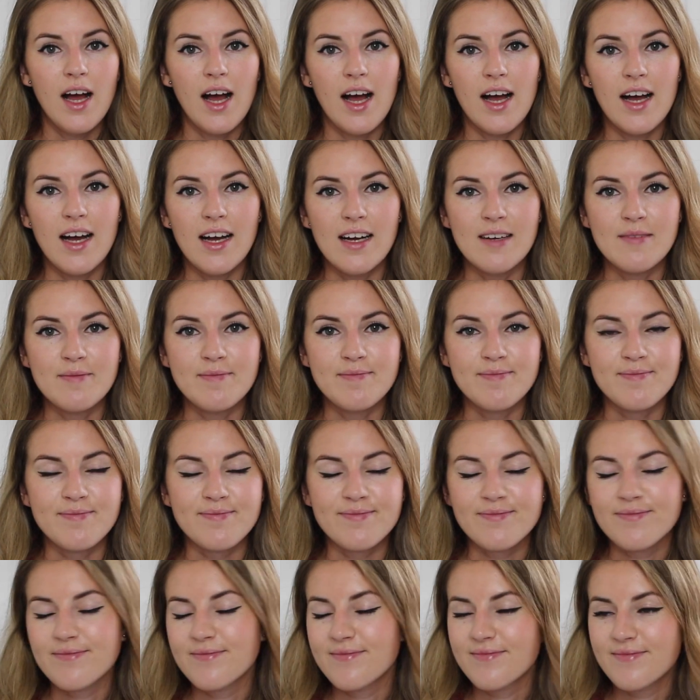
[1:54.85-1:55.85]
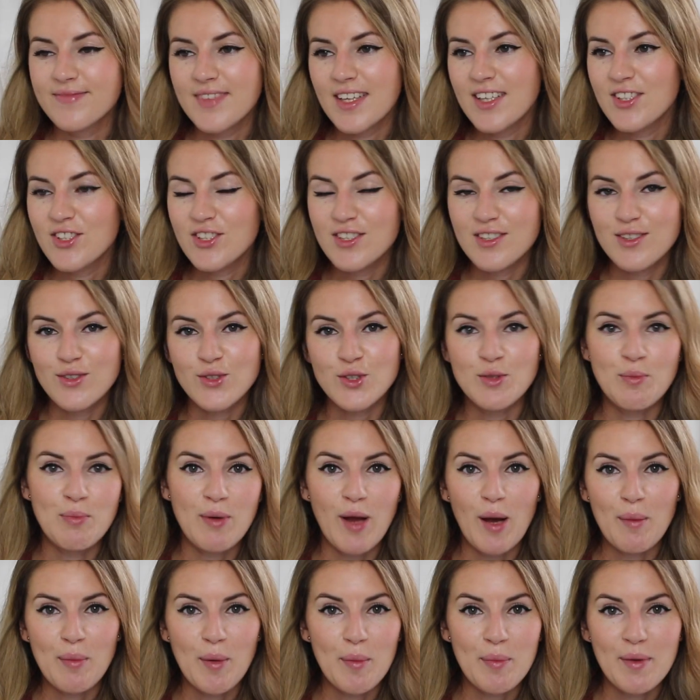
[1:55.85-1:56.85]
Um, just lots of
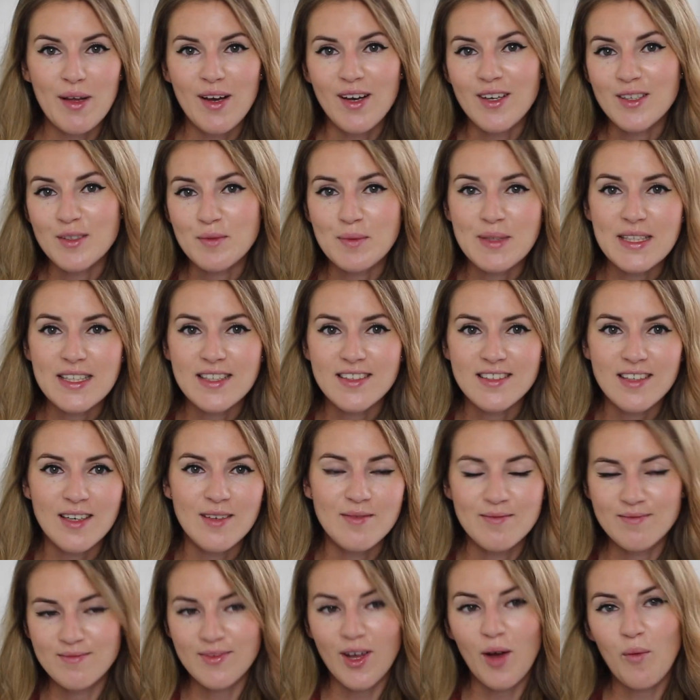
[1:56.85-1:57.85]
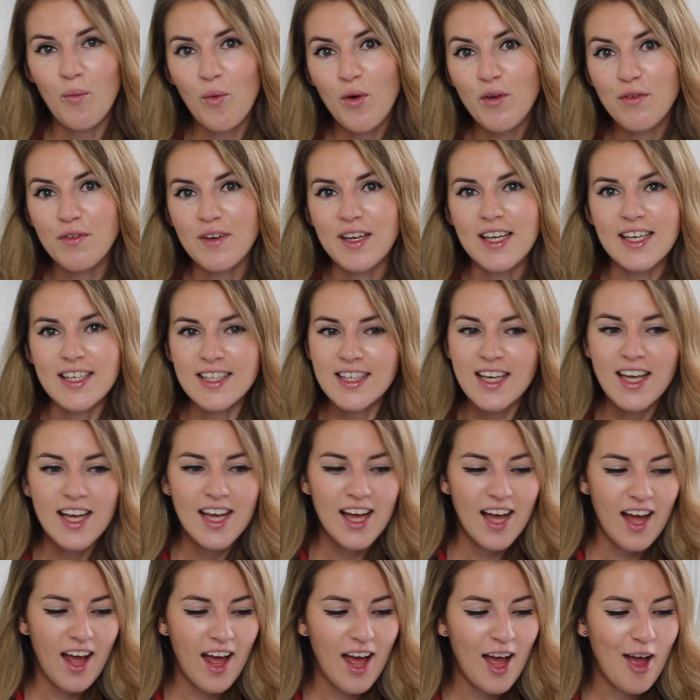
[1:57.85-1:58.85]
blah blah blahs because I'm like waffling
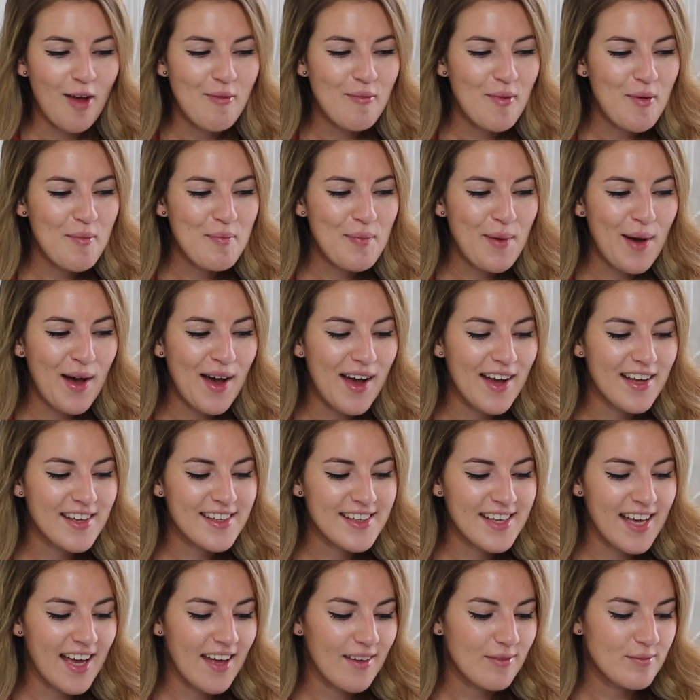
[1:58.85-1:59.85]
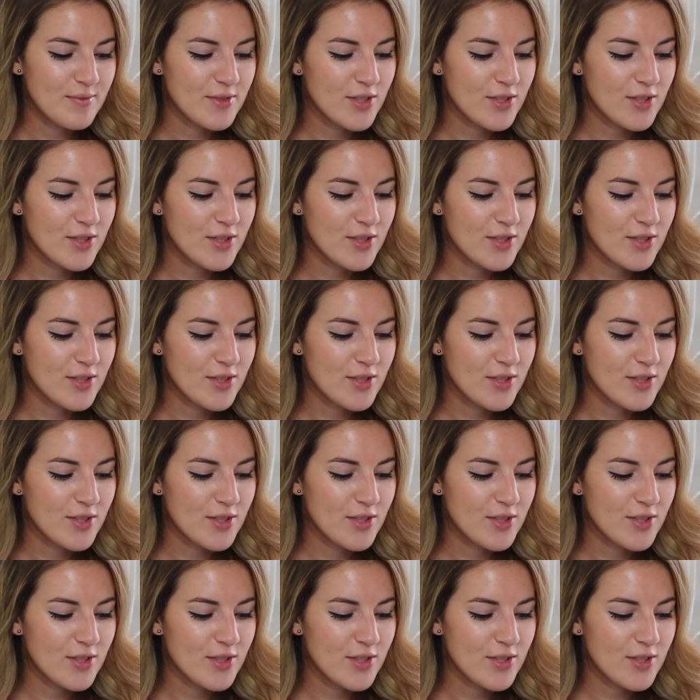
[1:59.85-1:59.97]
um, but yeah